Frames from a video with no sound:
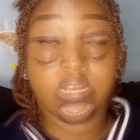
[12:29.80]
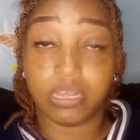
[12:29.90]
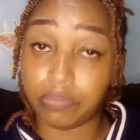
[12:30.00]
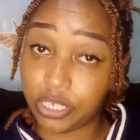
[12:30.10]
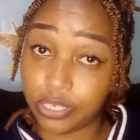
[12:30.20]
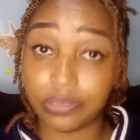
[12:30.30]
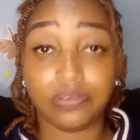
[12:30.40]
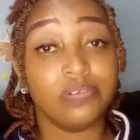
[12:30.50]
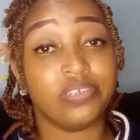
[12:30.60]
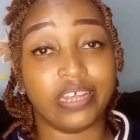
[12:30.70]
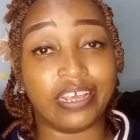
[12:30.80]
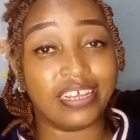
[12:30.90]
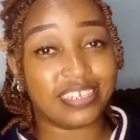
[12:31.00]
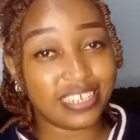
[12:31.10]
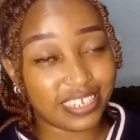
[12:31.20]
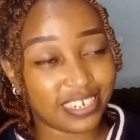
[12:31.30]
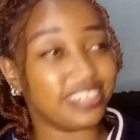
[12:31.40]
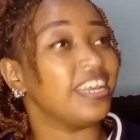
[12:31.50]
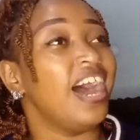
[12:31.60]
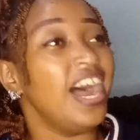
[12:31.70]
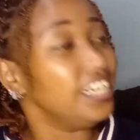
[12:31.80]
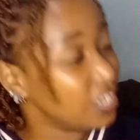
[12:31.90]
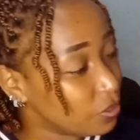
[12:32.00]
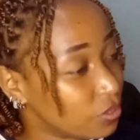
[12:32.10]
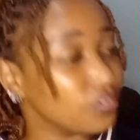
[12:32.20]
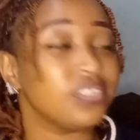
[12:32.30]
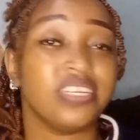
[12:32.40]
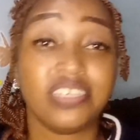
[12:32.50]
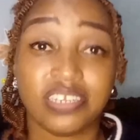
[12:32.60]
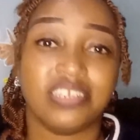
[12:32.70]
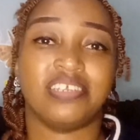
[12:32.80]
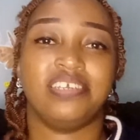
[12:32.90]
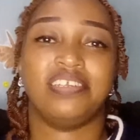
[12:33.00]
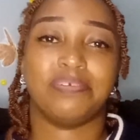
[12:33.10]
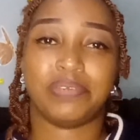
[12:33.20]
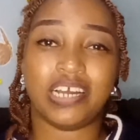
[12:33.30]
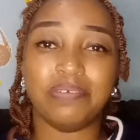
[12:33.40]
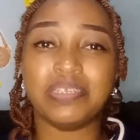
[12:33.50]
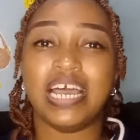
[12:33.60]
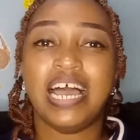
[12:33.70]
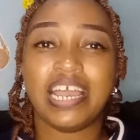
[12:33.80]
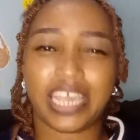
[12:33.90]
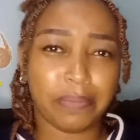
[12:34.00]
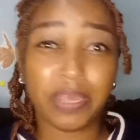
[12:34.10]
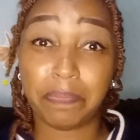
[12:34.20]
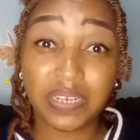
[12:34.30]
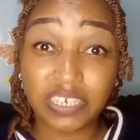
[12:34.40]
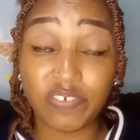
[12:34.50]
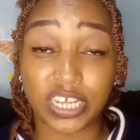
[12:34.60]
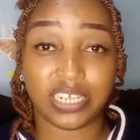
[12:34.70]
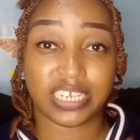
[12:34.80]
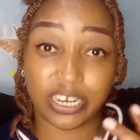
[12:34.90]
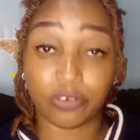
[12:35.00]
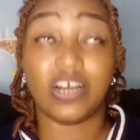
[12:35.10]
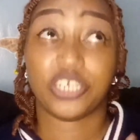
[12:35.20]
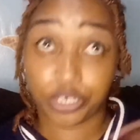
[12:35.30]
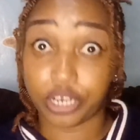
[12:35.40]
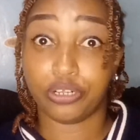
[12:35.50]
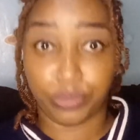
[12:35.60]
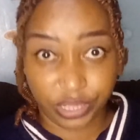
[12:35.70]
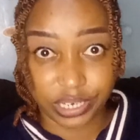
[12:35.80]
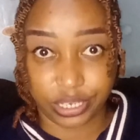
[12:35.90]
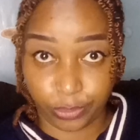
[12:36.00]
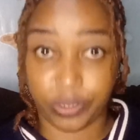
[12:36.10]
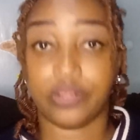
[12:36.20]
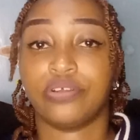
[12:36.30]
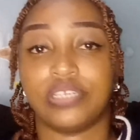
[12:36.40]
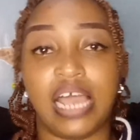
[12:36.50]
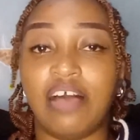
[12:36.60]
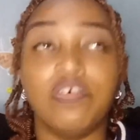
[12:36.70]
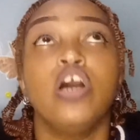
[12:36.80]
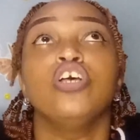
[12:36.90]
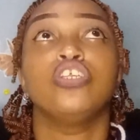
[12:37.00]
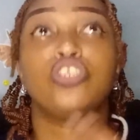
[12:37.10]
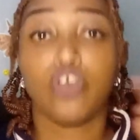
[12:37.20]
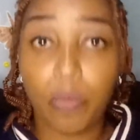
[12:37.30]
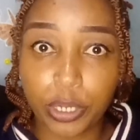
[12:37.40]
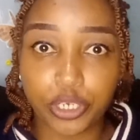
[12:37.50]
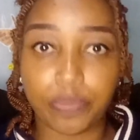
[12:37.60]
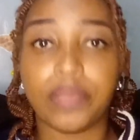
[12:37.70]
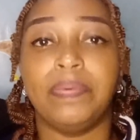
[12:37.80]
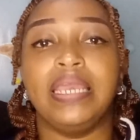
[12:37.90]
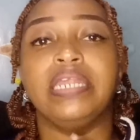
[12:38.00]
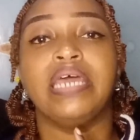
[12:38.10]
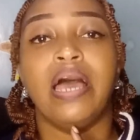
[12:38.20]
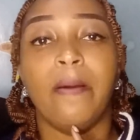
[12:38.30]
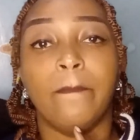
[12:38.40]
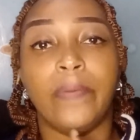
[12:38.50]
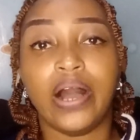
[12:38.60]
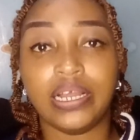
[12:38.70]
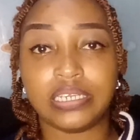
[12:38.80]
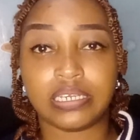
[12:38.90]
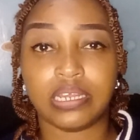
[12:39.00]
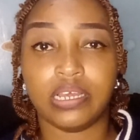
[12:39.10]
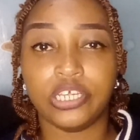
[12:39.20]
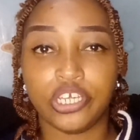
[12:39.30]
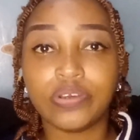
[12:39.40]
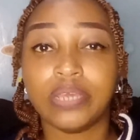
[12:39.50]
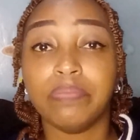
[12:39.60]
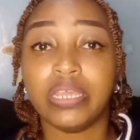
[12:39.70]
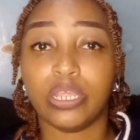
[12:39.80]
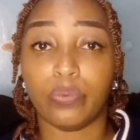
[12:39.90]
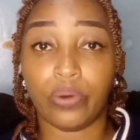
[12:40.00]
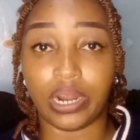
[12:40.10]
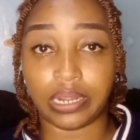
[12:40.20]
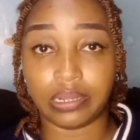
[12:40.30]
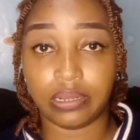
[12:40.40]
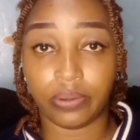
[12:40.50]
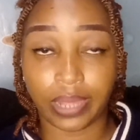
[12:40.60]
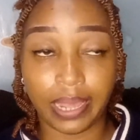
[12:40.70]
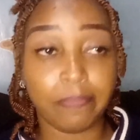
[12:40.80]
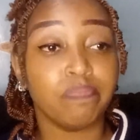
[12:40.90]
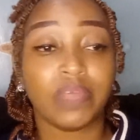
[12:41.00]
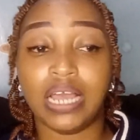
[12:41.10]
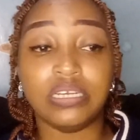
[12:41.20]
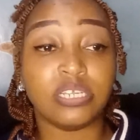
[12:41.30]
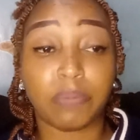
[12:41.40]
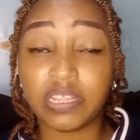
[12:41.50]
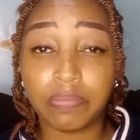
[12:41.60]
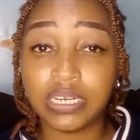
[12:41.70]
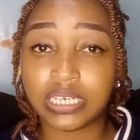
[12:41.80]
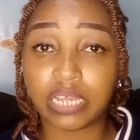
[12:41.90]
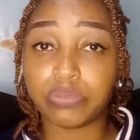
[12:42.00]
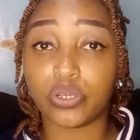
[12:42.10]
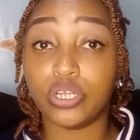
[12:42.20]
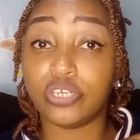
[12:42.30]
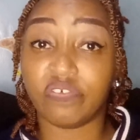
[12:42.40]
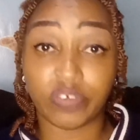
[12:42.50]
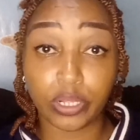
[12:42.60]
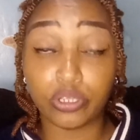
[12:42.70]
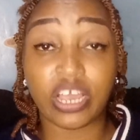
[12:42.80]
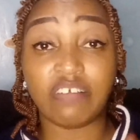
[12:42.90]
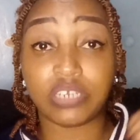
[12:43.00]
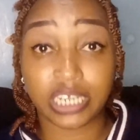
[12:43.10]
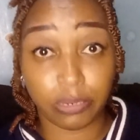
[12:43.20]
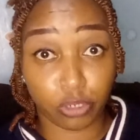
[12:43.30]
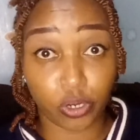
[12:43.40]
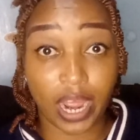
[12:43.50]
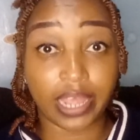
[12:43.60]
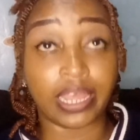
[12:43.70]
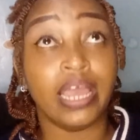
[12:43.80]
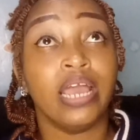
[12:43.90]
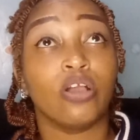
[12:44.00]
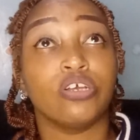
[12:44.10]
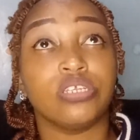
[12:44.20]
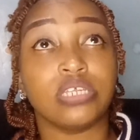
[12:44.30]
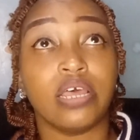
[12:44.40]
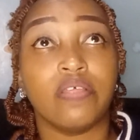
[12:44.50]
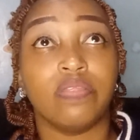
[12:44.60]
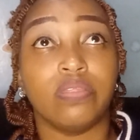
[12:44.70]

Number 2, stay consistent. I know consistency sometimes can be a bit difficult. I know I struggle with it as well because I have so much on my plate, but you can make it work, okay? And despite the many times you're going to fail, you have to keep trying because